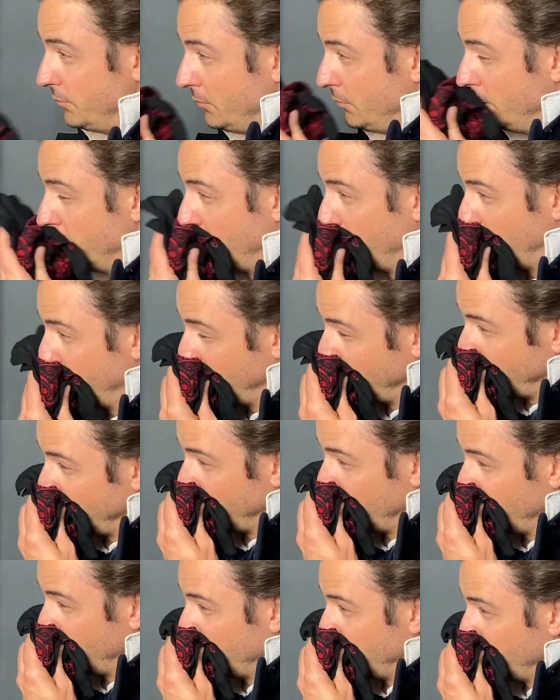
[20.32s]
And he
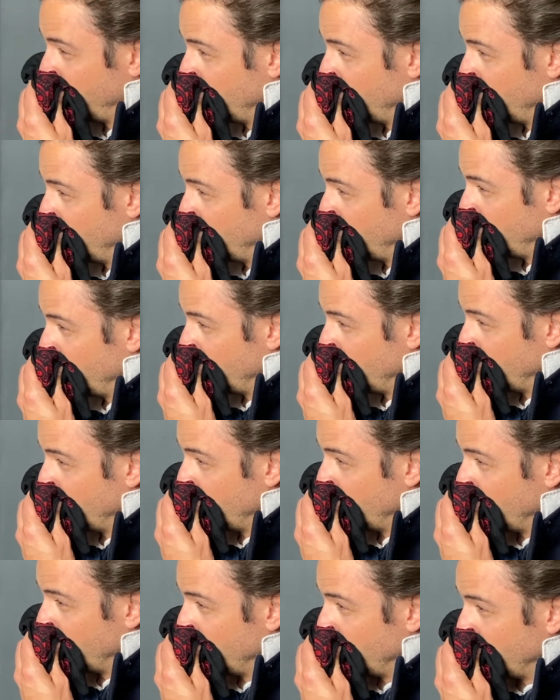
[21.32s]
paid for his
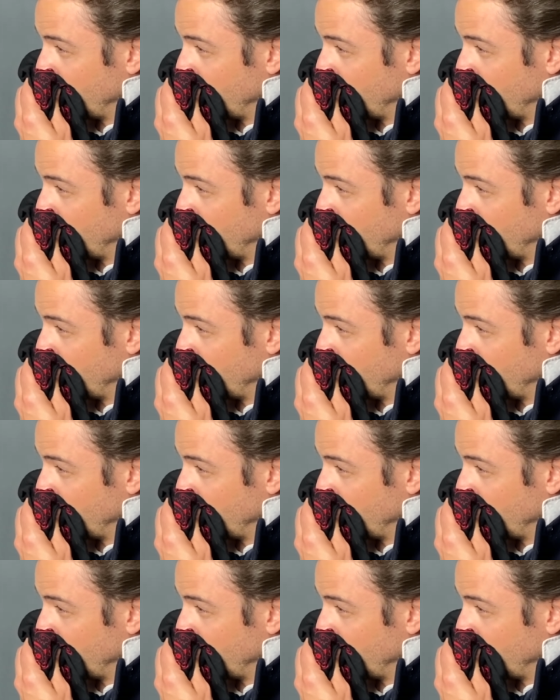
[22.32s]
sins.